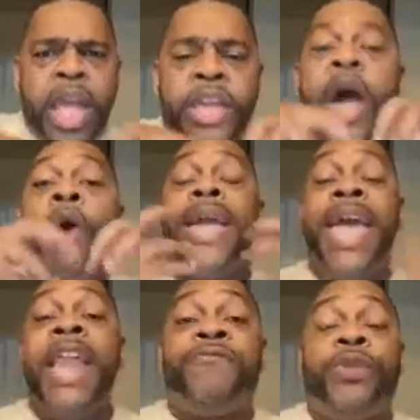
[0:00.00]
your
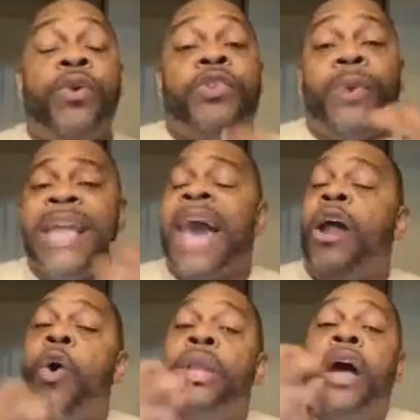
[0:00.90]
influence will not
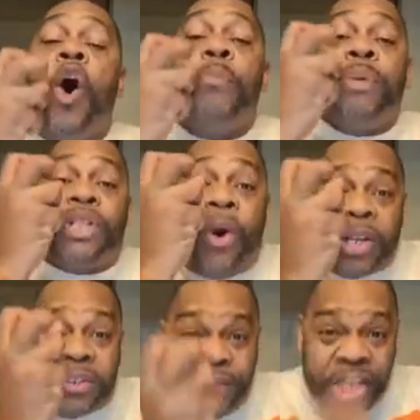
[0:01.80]
only open
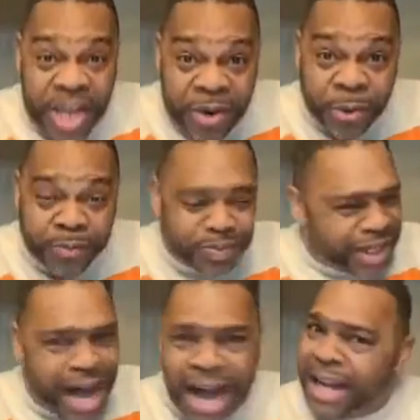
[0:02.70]
doors for you,
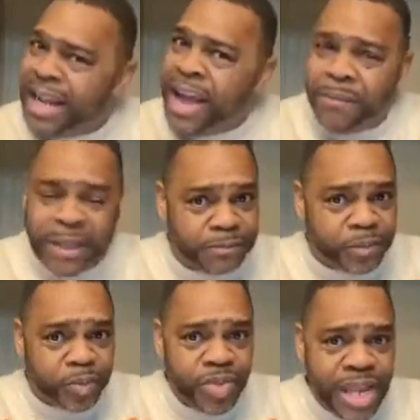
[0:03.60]
God help me,
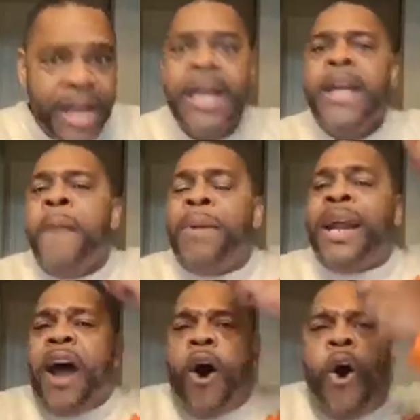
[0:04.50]
but
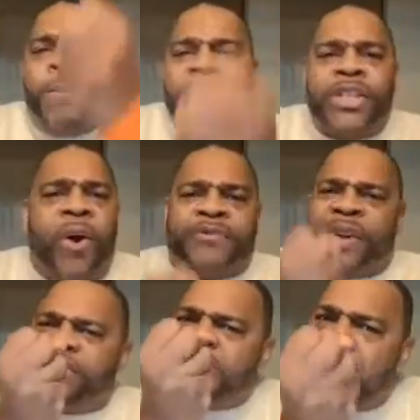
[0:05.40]
it'll open doors
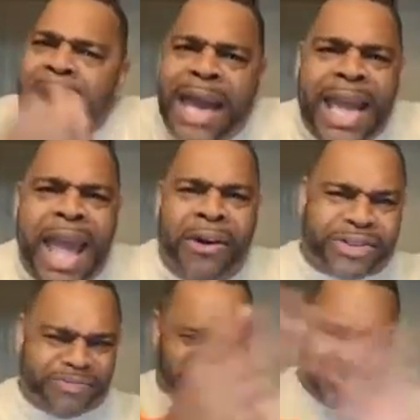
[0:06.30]
for somebody
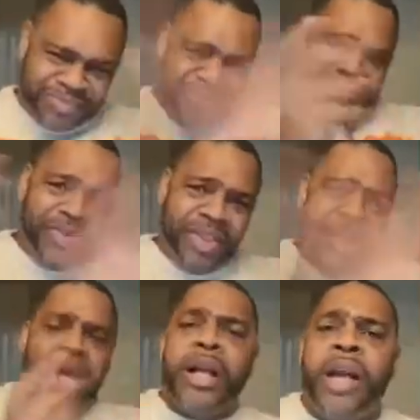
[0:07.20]
else.
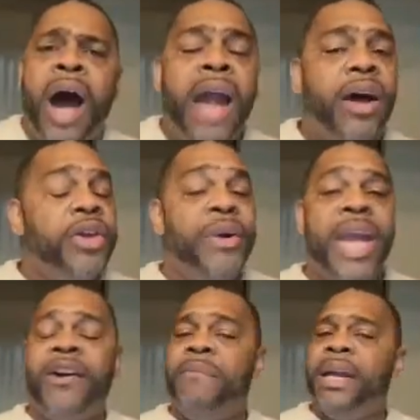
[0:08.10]
God, are you
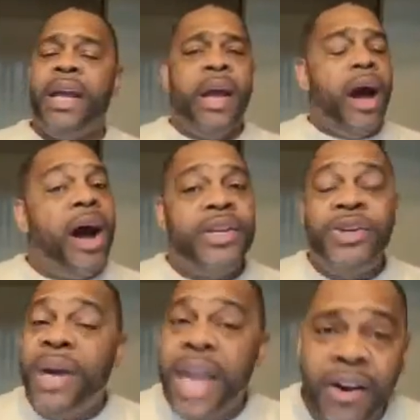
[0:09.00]
hearing me? Are
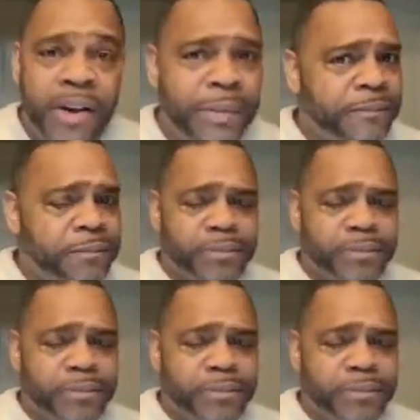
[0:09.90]
you hearing me?